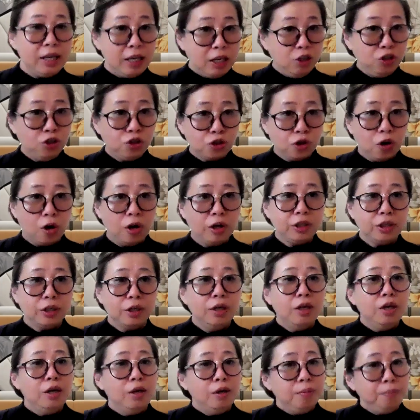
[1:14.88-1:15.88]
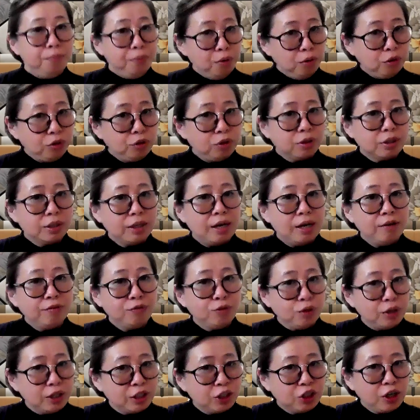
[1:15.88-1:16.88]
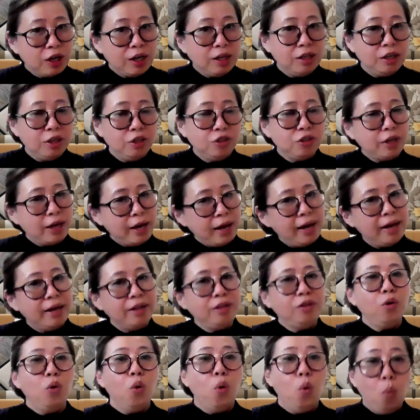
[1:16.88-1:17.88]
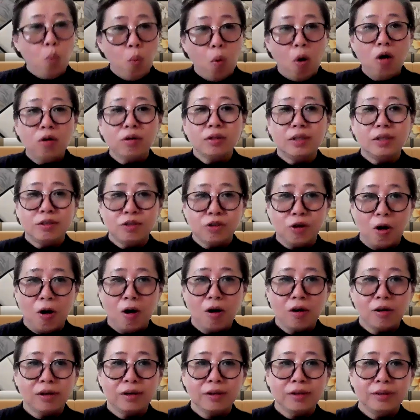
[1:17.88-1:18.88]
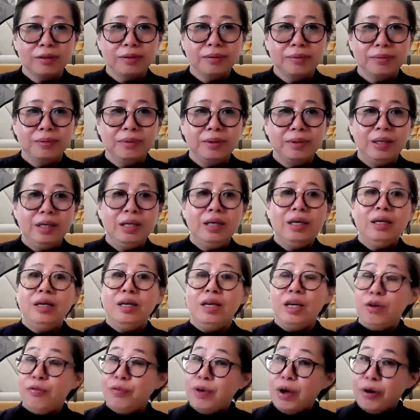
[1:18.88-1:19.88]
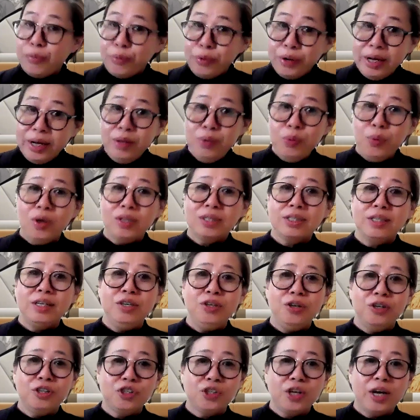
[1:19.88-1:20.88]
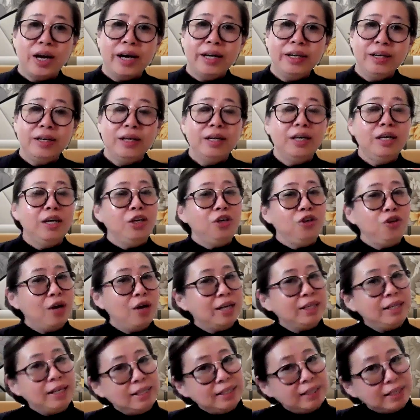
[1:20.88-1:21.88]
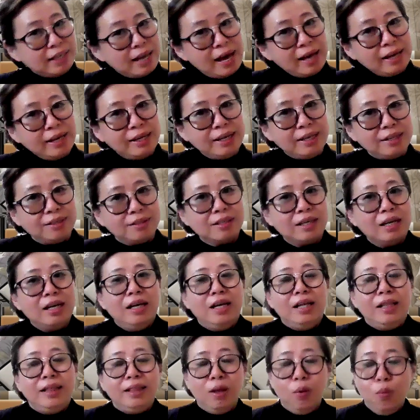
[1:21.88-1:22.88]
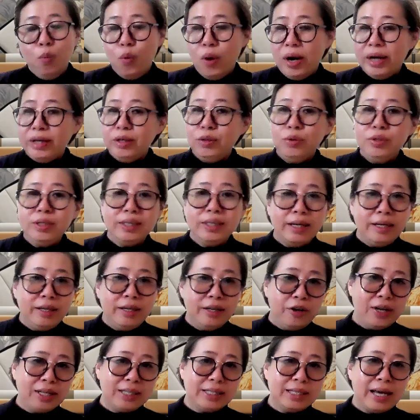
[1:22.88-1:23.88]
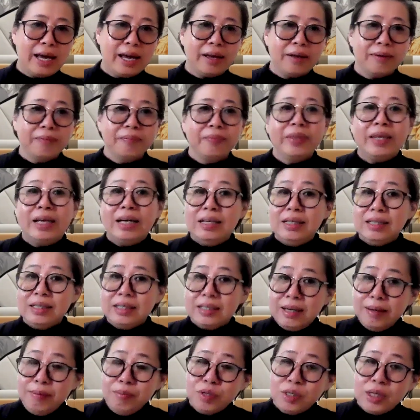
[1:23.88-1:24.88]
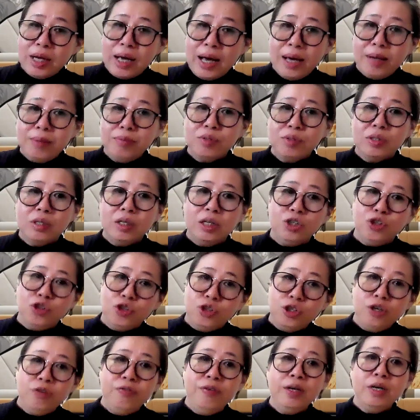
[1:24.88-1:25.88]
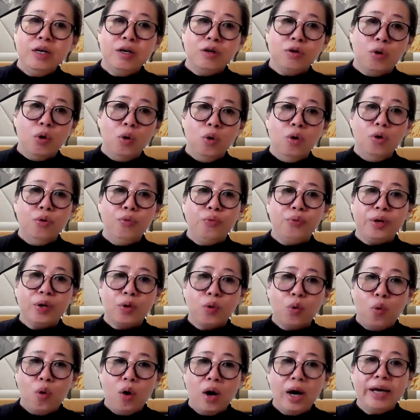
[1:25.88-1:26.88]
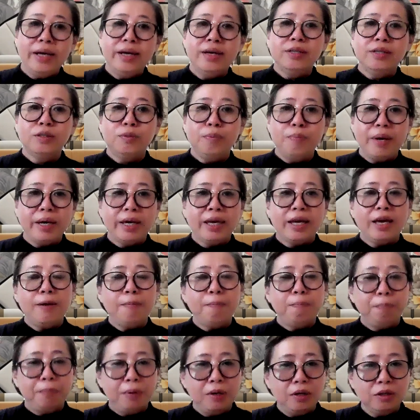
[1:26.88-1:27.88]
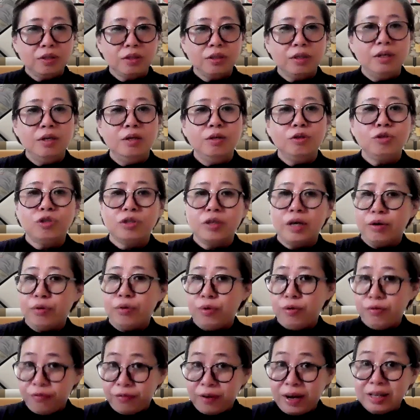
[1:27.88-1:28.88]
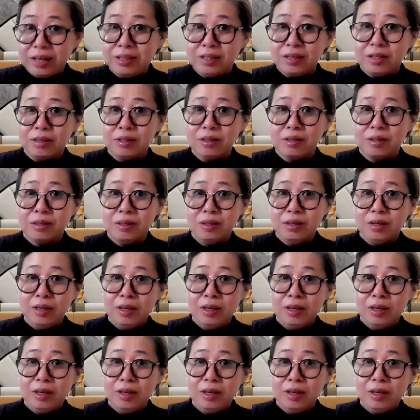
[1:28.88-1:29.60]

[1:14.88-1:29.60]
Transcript: In short, put yourself to the challenge and walk the talk. If you have run water in your chart, you are the antagonist, the one who is under attack. Sometimes achieving a goal requires making personal sacrifices,